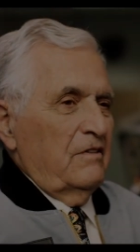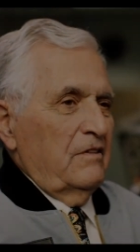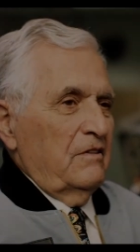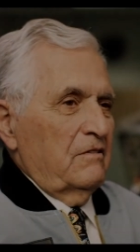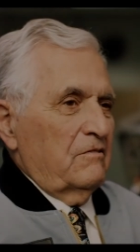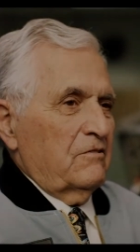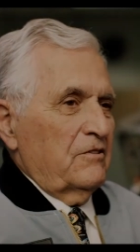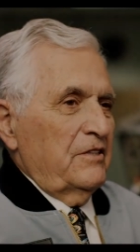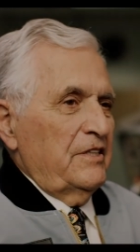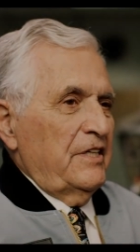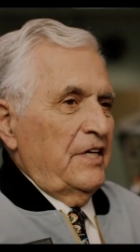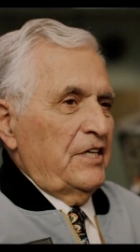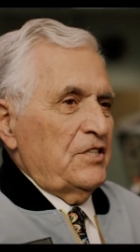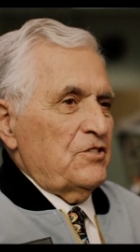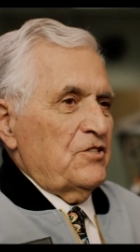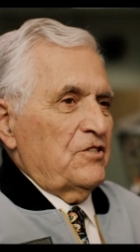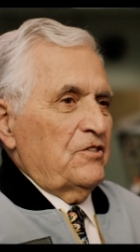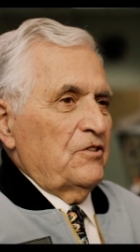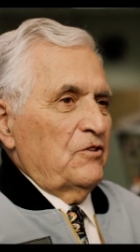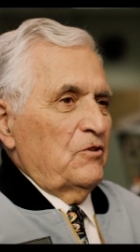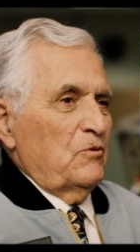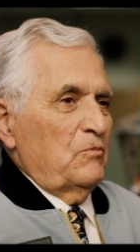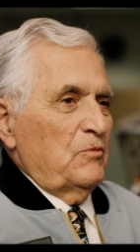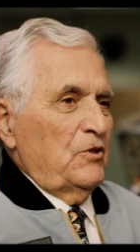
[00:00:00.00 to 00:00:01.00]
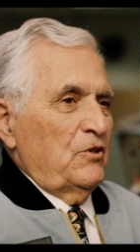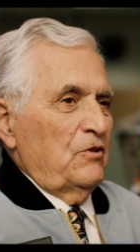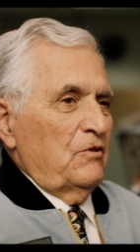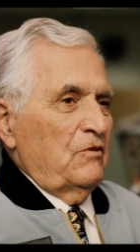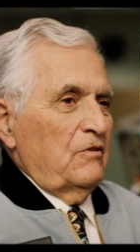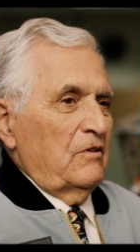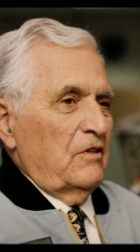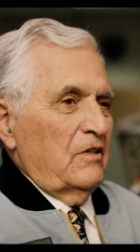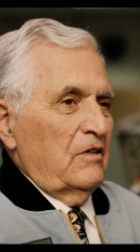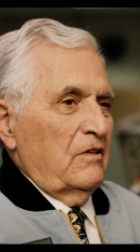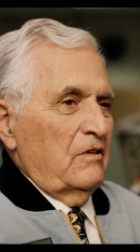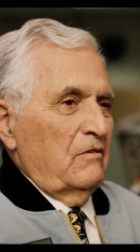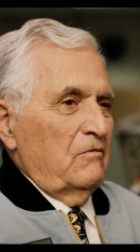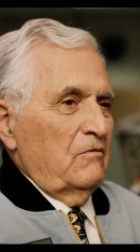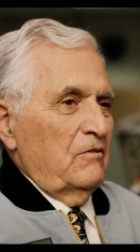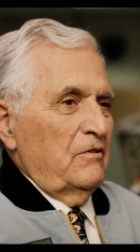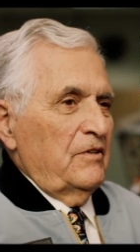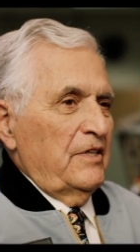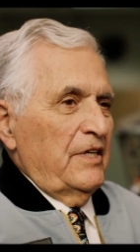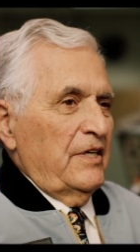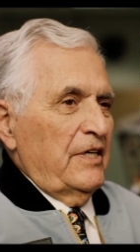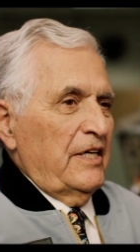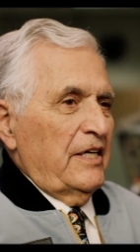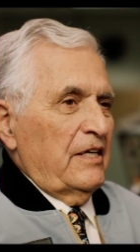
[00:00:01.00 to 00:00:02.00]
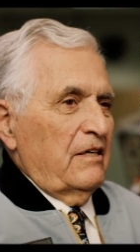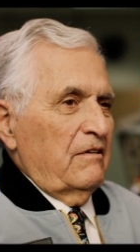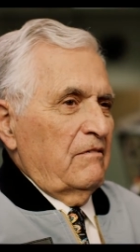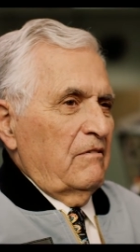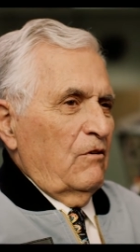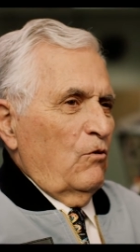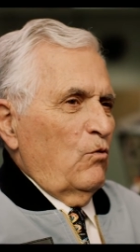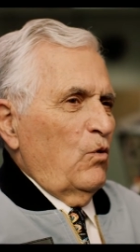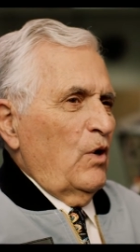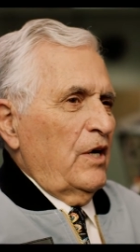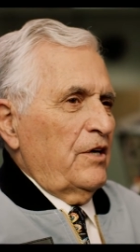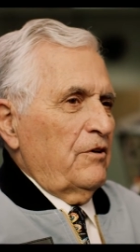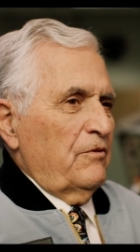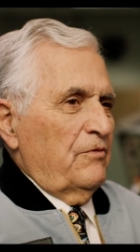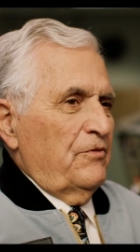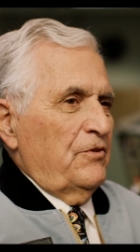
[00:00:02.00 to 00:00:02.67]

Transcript: the three days to the moon, uh, we had a, quite a